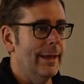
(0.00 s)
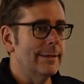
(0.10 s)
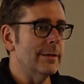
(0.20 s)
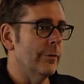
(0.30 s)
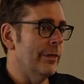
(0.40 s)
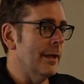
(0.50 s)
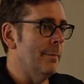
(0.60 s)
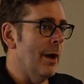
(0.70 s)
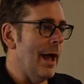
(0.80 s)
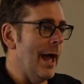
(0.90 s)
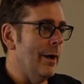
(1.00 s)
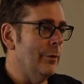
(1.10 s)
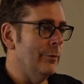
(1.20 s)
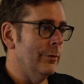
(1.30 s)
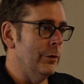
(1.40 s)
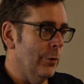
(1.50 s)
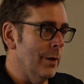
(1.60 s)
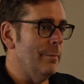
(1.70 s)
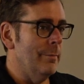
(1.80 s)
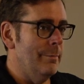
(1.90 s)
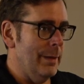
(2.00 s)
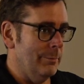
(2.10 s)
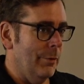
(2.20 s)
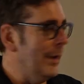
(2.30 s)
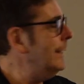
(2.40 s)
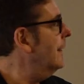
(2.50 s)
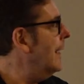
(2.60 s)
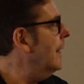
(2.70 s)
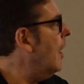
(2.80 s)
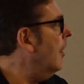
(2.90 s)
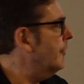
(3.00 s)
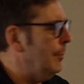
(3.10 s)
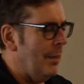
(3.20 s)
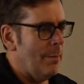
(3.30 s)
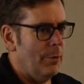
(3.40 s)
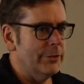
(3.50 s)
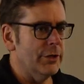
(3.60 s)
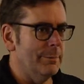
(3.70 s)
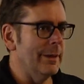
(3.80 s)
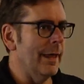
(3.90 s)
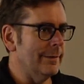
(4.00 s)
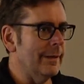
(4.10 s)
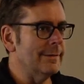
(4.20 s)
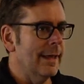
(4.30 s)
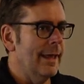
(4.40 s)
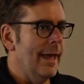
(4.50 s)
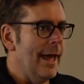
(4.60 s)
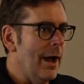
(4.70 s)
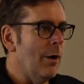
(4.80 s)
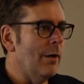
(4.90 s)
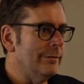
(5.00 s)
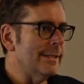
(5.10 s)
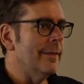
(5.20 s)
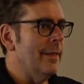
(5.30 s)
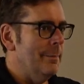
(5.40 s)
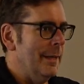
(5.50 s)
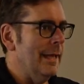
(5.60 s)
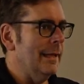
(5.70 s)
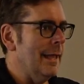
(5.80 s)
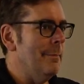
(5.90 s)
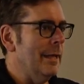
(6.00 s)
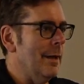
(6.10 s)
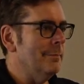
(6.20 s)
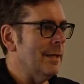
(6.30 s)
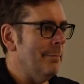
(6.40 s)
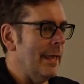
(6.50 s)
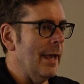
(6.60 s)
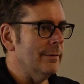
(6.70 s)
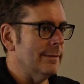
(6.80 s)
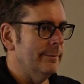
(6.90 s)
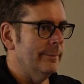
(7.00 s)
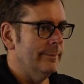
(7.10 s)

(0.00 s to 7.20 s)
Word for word: So think about how your midpoint and all of your plot points should be like this. How all of a sudden they be can become something else.